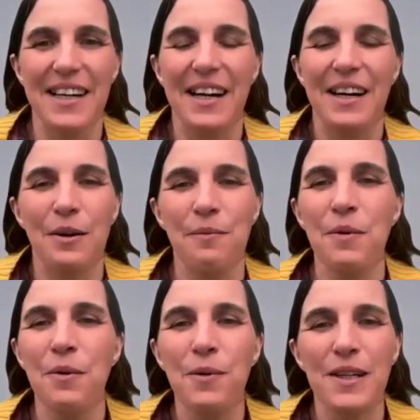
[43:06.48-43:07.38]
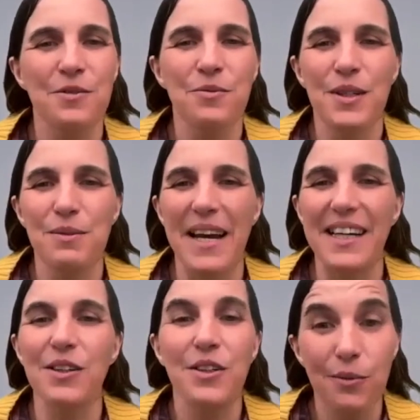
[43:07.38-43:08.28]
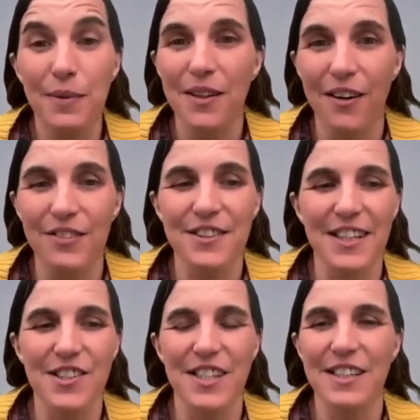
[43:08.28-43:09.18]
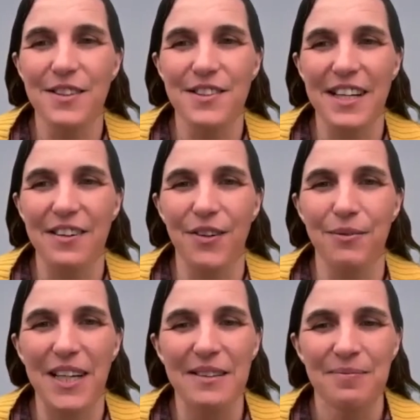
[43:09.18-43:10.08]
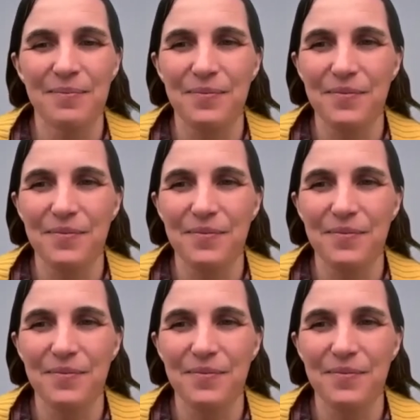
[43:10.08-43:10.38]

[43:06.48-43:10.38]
that would make a human conversation interesting for me.